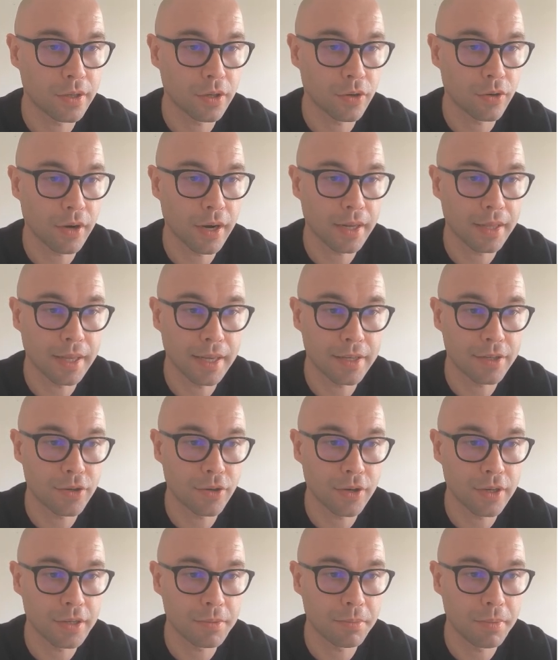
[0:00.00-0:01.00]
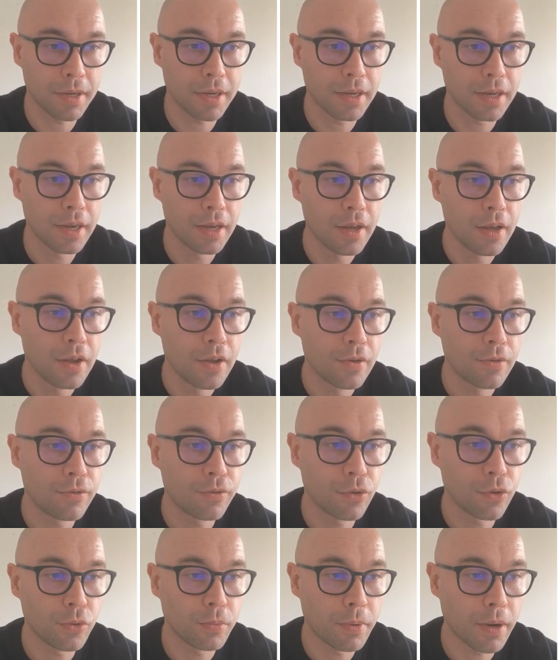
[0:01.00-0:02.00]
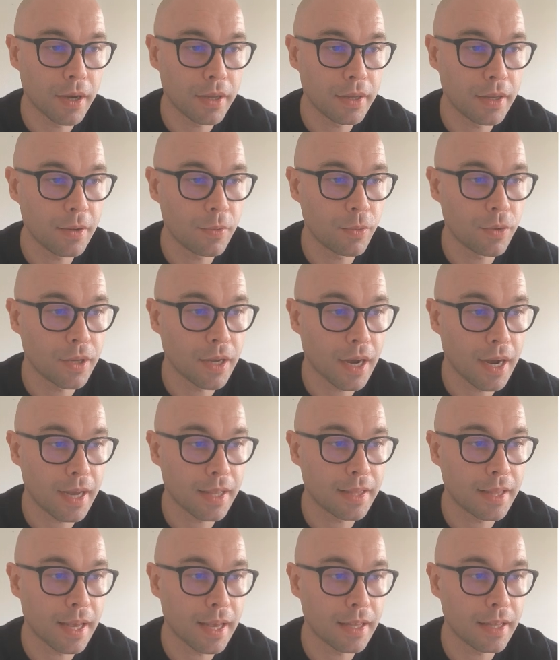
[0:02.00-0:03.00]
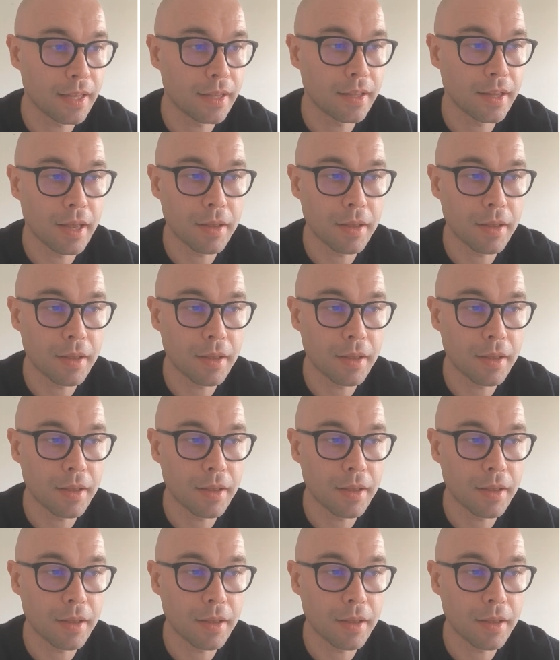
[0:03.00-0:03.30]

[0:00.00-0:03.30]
The correct answer is B, full body with high tannin